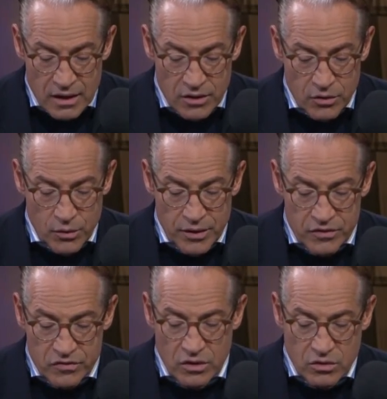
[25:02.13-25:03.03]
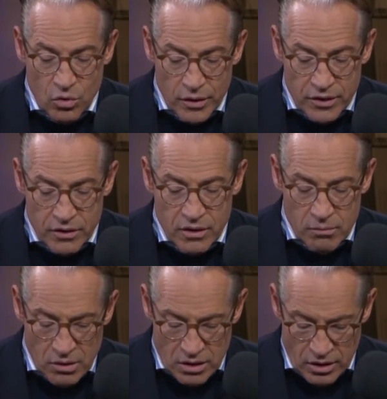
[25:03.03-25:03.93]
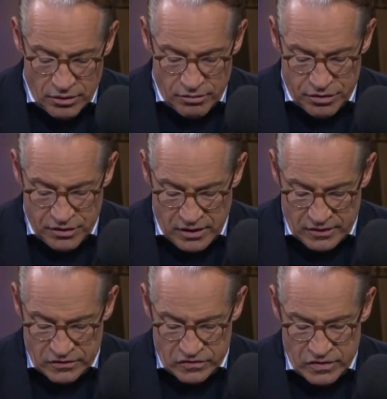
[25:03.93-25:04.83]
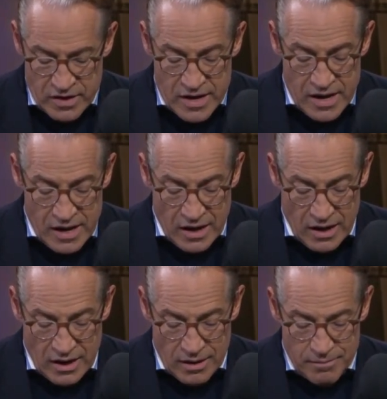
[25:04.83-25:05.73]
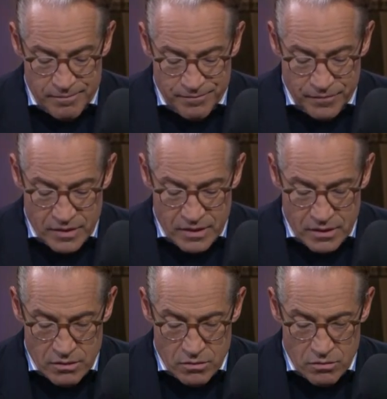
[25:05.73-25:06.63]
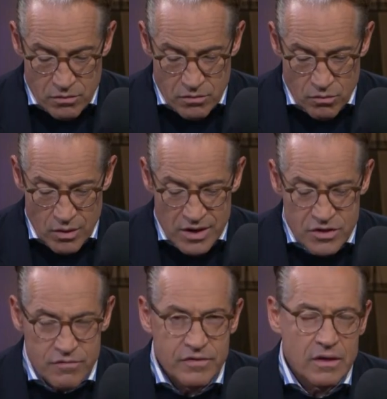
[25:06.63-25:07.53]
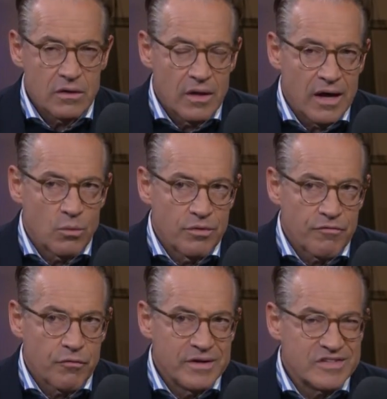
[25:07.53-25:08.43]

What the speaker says: who is a lawyer, among other things. Ron, you've done a lot with free